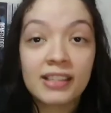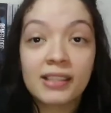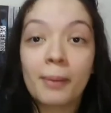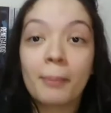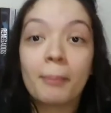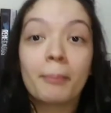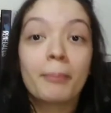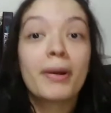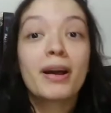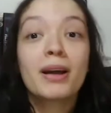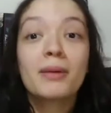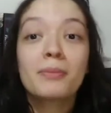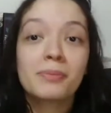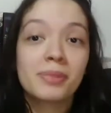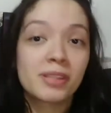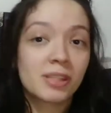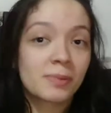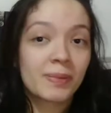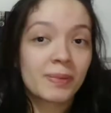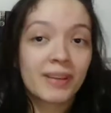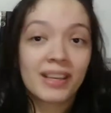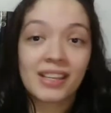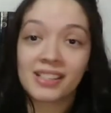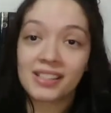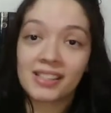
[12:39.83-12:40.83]
bumps
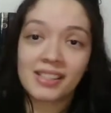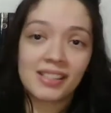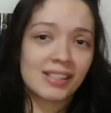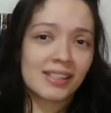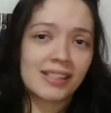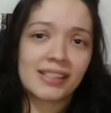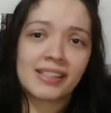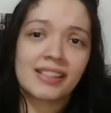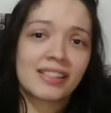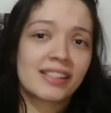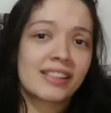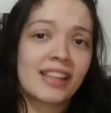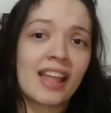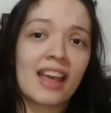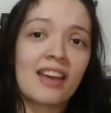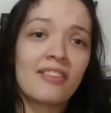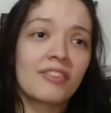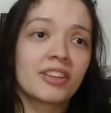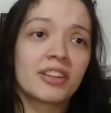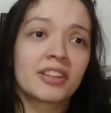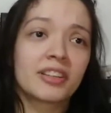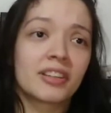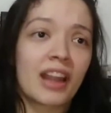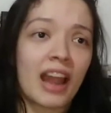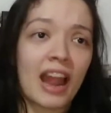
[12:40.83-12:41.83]
because these things
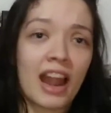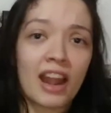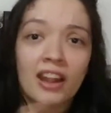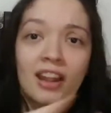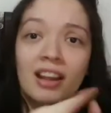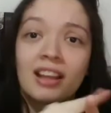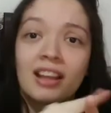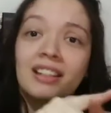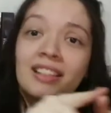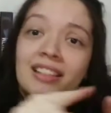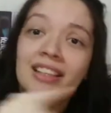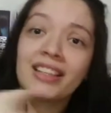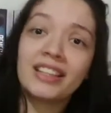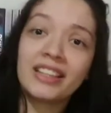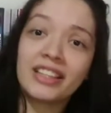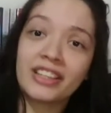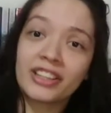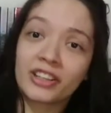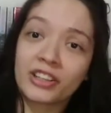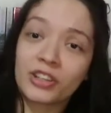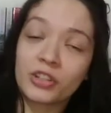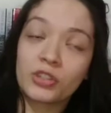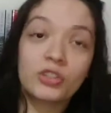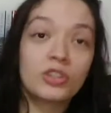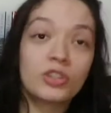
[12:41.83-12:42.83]
never are linear.
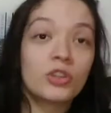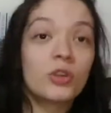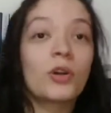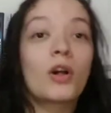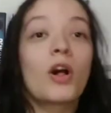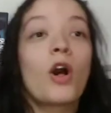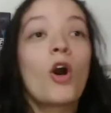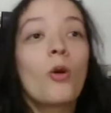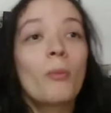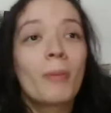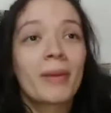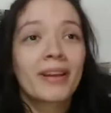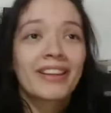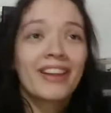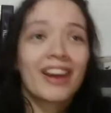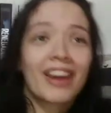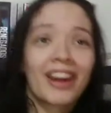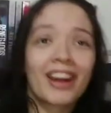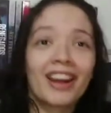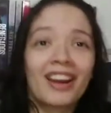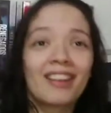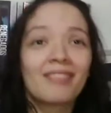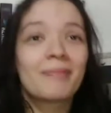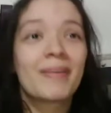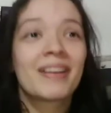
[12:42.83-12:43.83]
You don't, oh my god, I
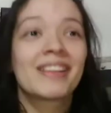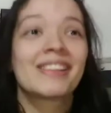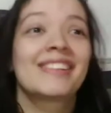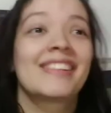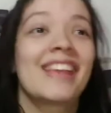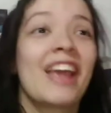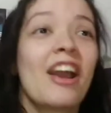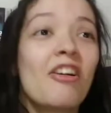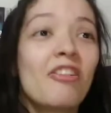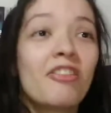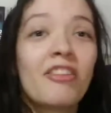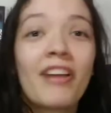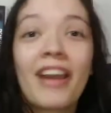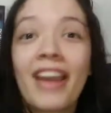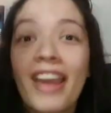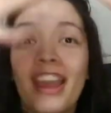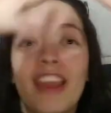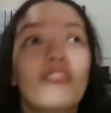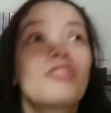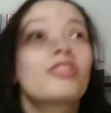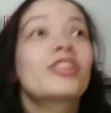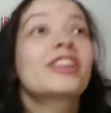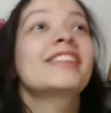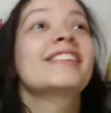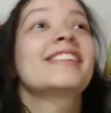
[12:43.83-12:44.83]
love myself
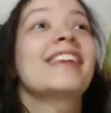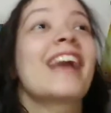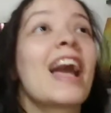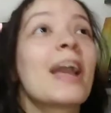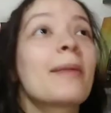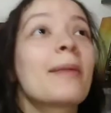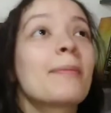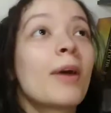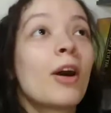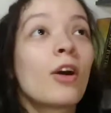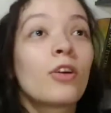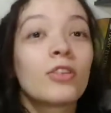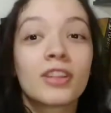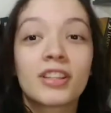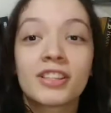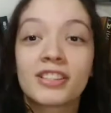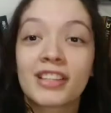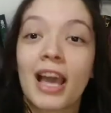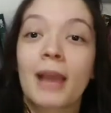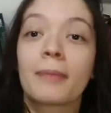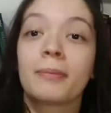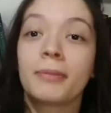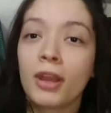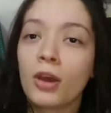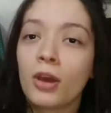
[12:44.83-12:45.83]
every time, all the
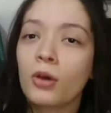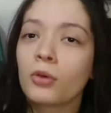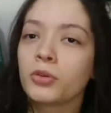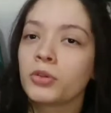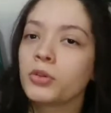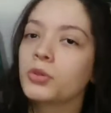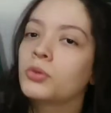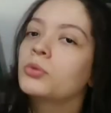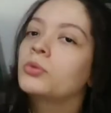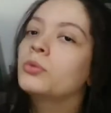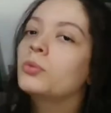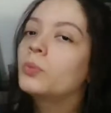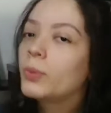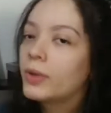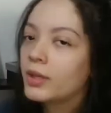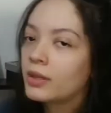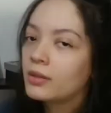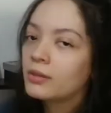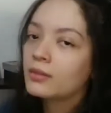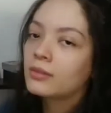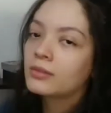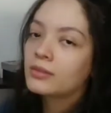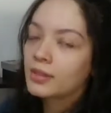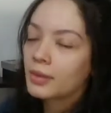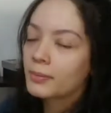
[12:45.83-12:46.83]
time. No, you
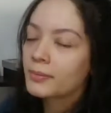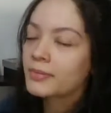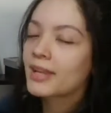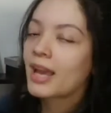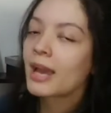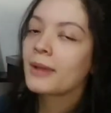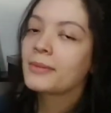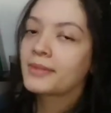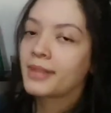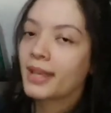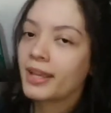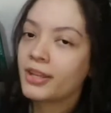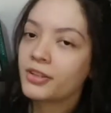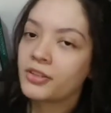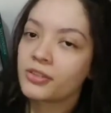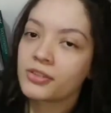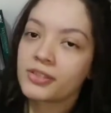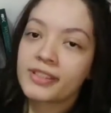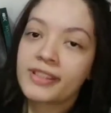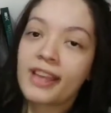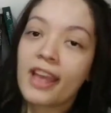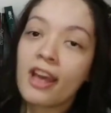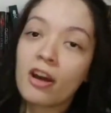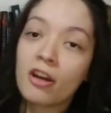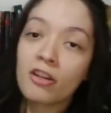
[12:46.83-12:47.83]
will sometimes hate
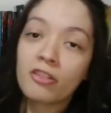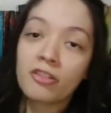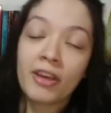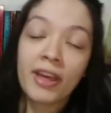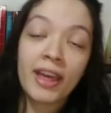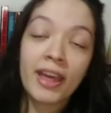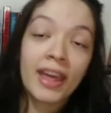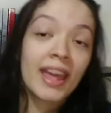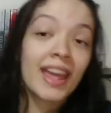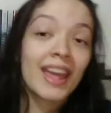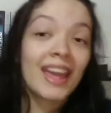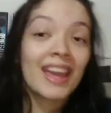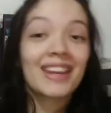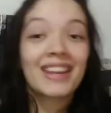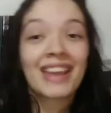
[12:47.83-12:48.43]
yourself and it